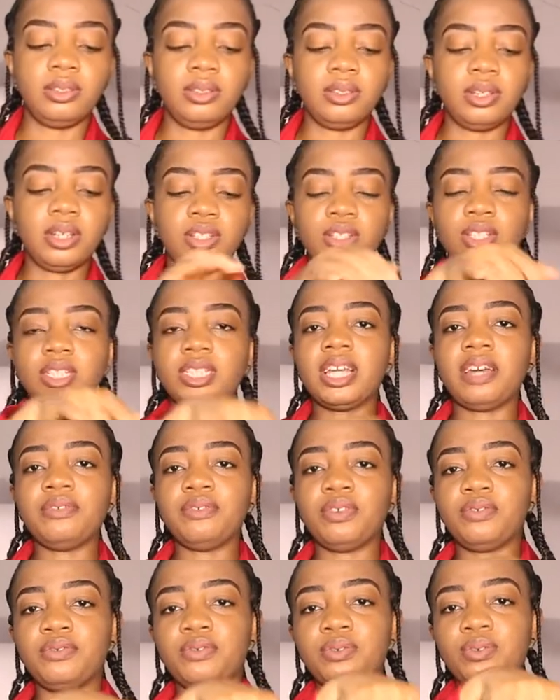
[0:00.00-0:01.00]
you can just have
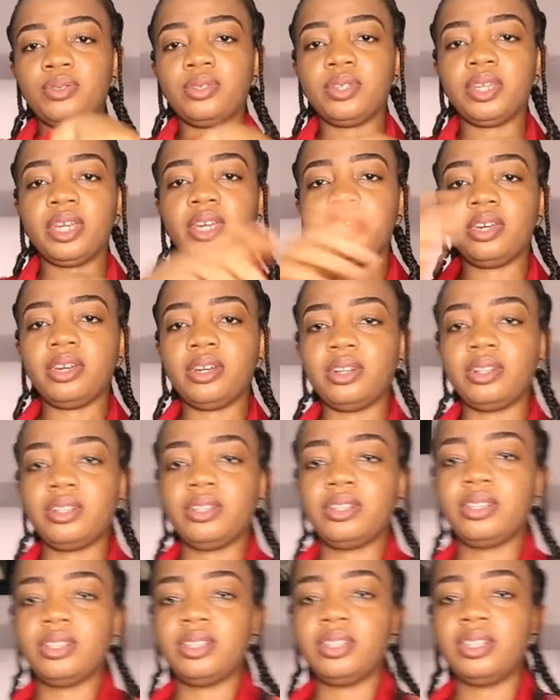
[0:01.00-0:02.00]
your phone here
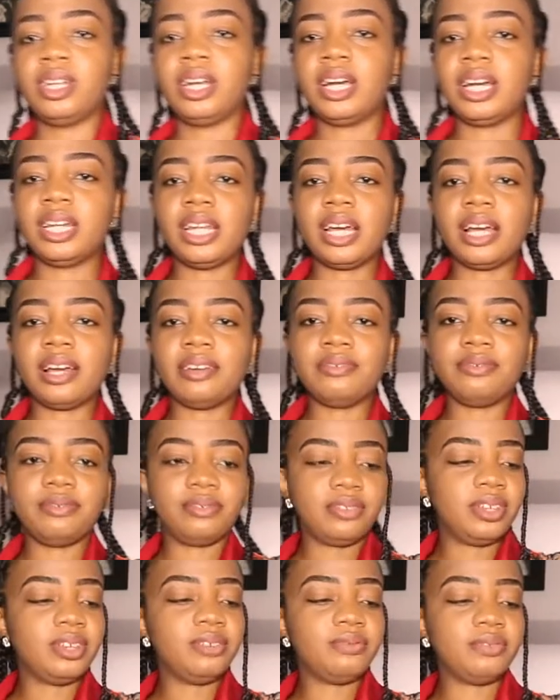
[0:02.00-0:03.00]
and have
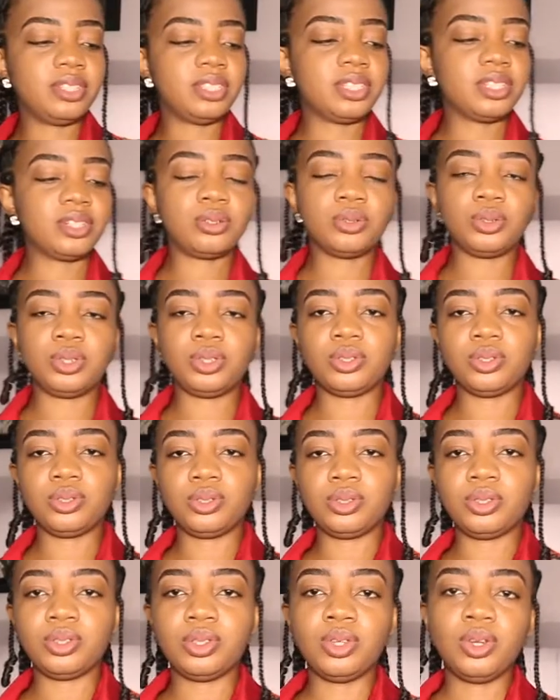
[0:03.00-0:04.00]
a vertical
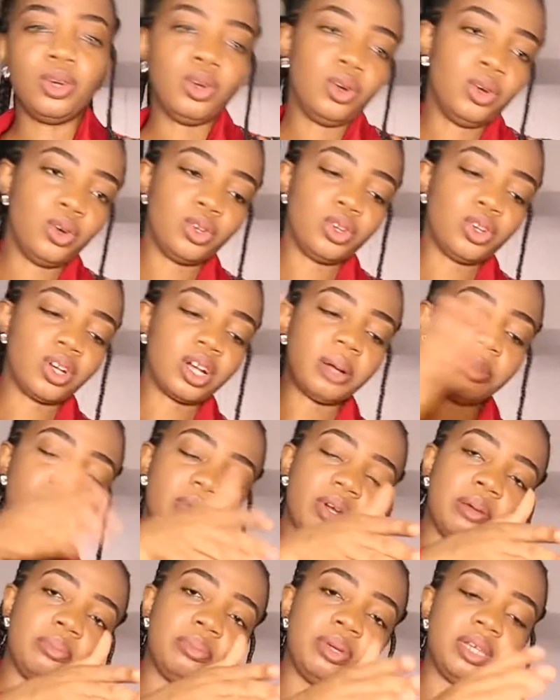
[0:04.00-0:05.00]
shot or your
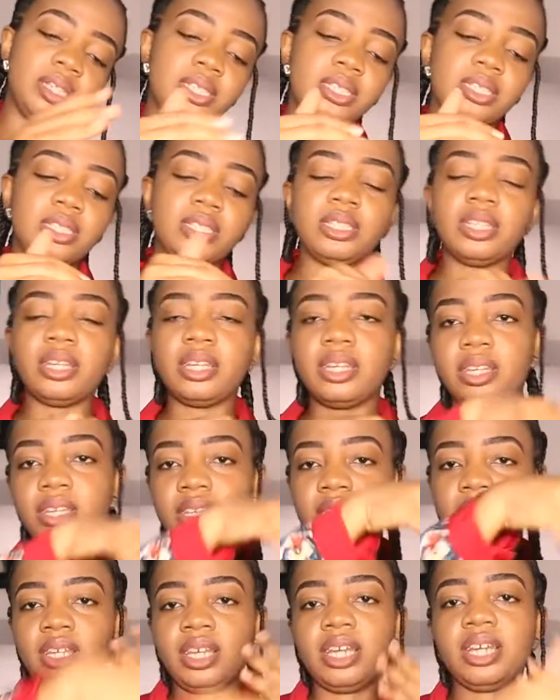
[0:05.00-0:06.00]
camera bent in there
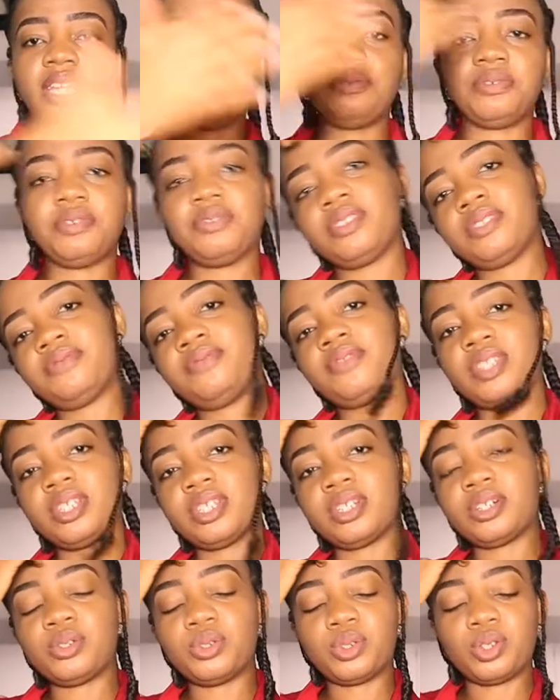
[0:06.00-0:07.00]
and have a
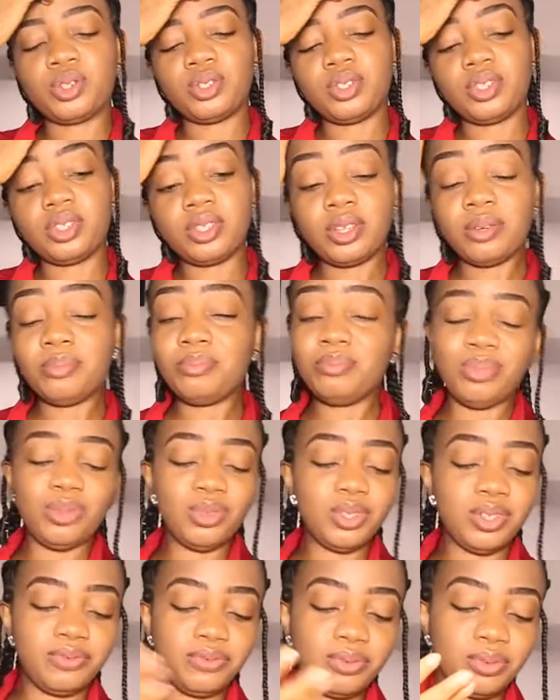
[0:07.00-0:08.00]
vertical shot
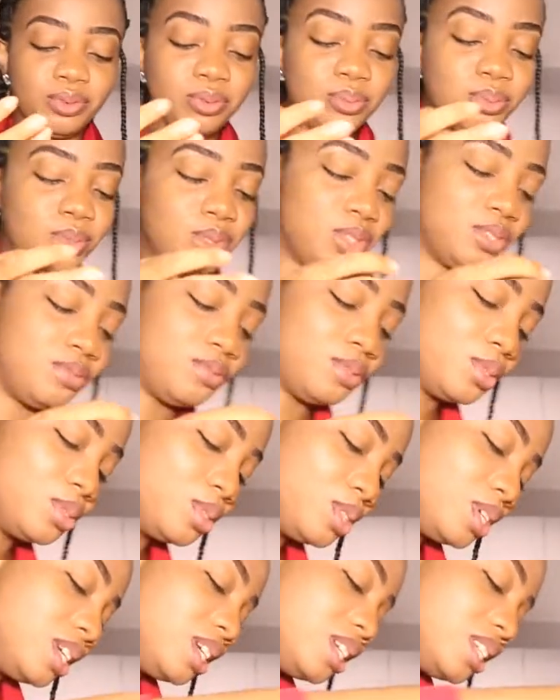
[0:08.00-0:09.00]
beautiful beautiful
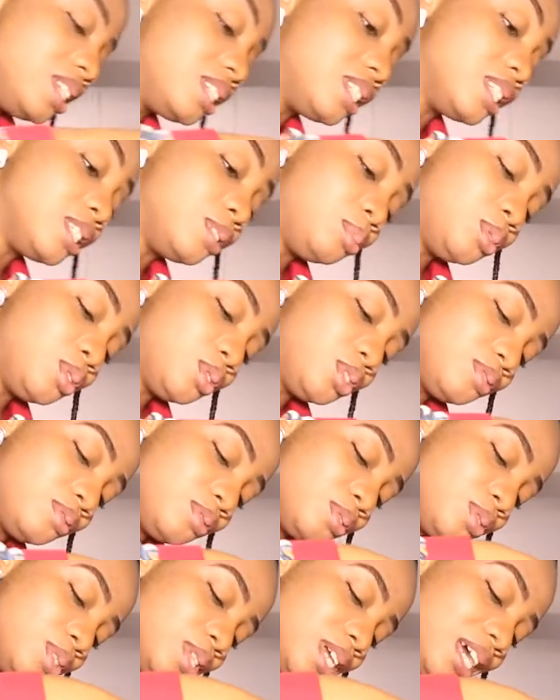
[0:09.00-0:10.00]
this is
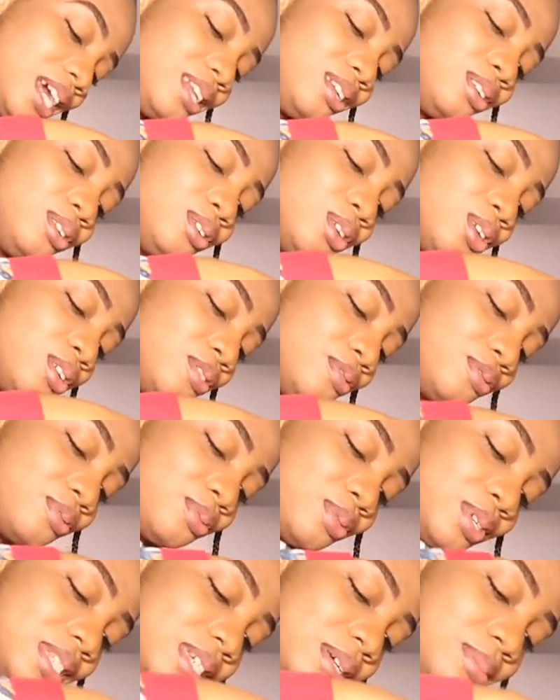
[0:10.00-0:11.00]
beautiful i love
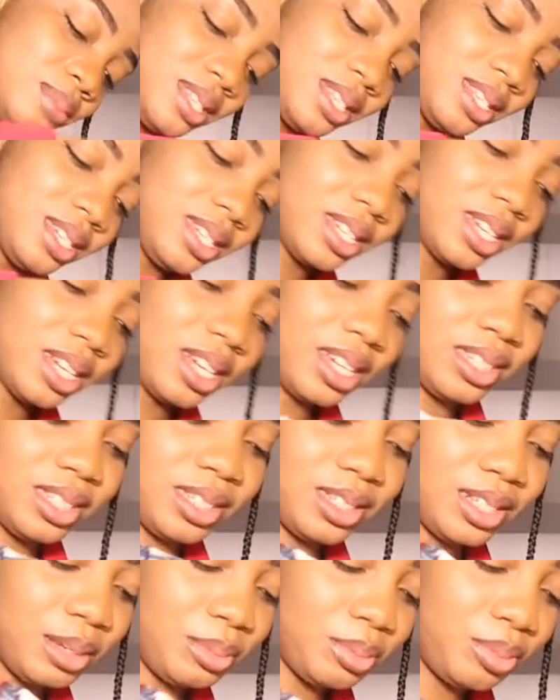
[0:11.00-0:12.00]
what i'm seeing
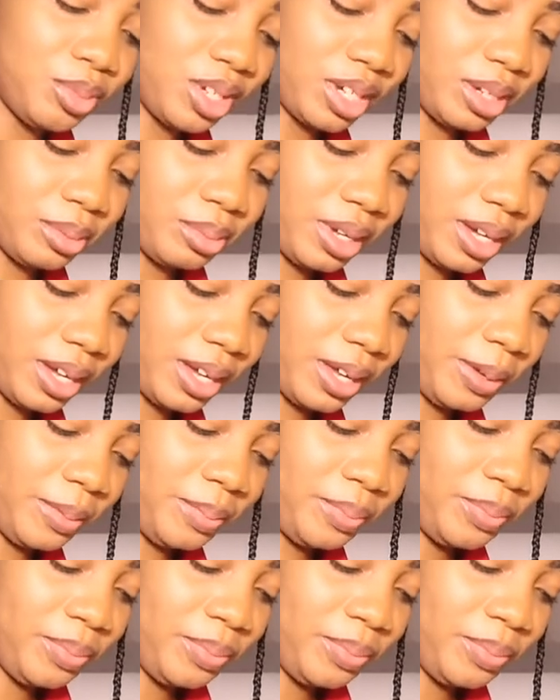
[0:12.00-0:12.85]
guys let me bring it back